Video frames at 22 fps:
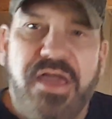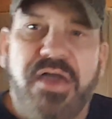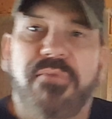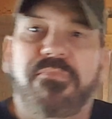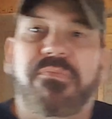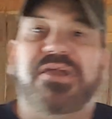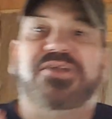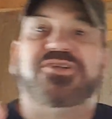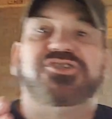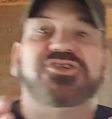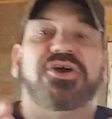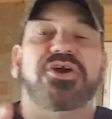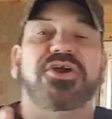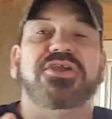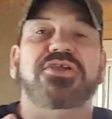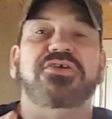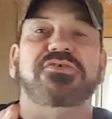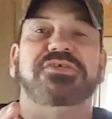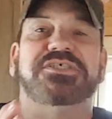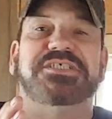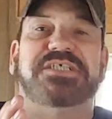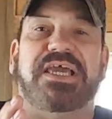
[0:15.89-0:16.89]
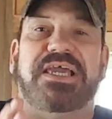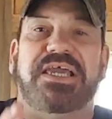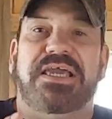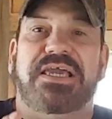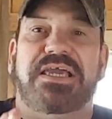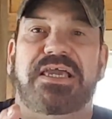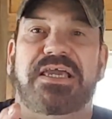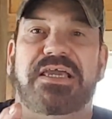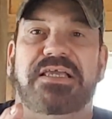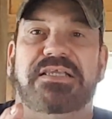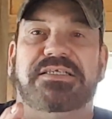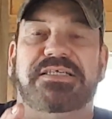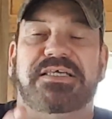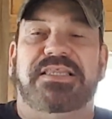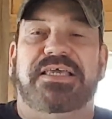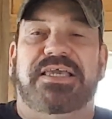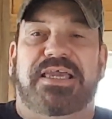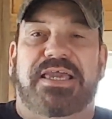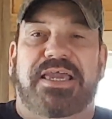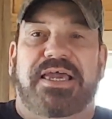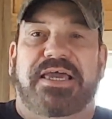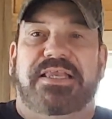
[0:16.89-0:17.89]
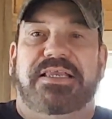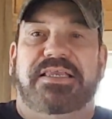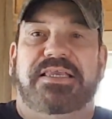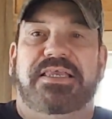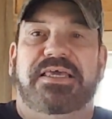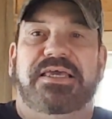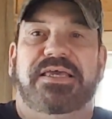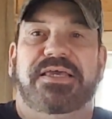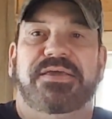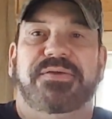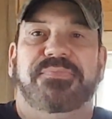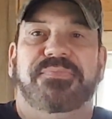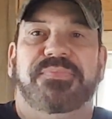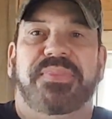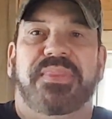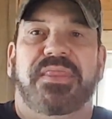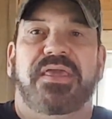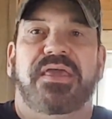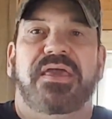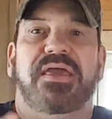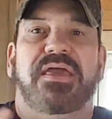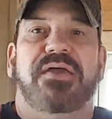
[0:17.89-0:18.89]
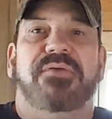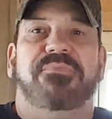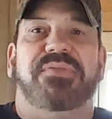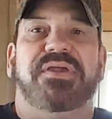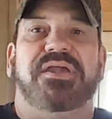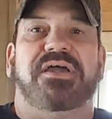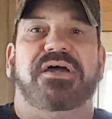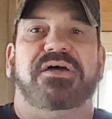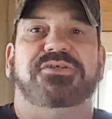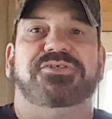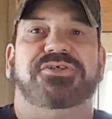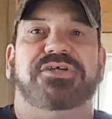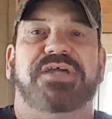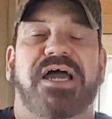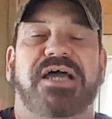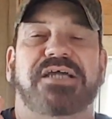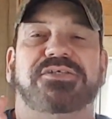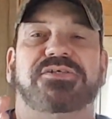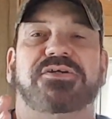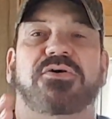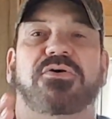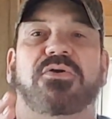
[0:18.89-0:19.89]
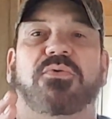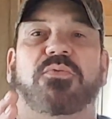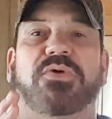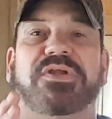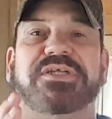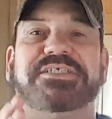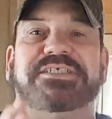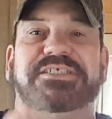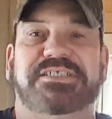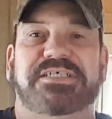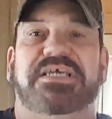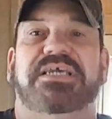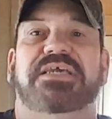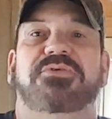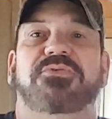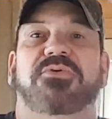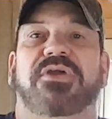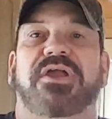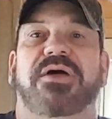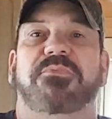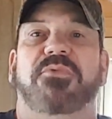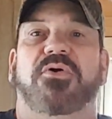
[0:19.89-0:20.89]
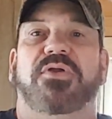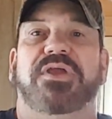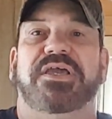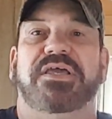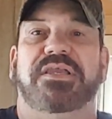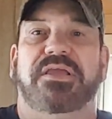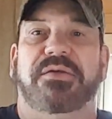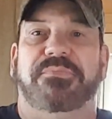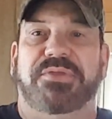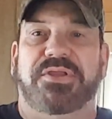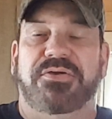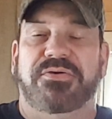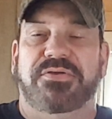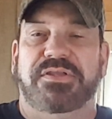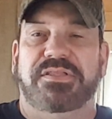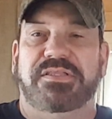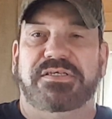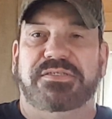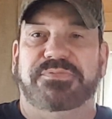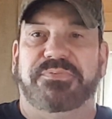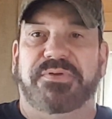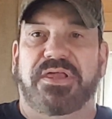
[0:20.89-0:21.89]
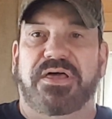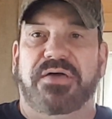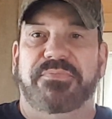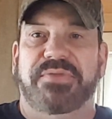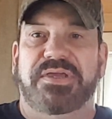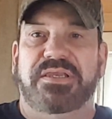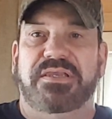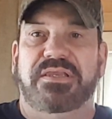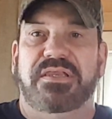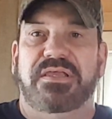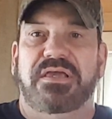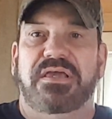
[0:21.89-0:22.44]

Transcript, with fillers: Make sure you stay to the end because you guys are going to want to see what I'm going to end up doing to this plumbing.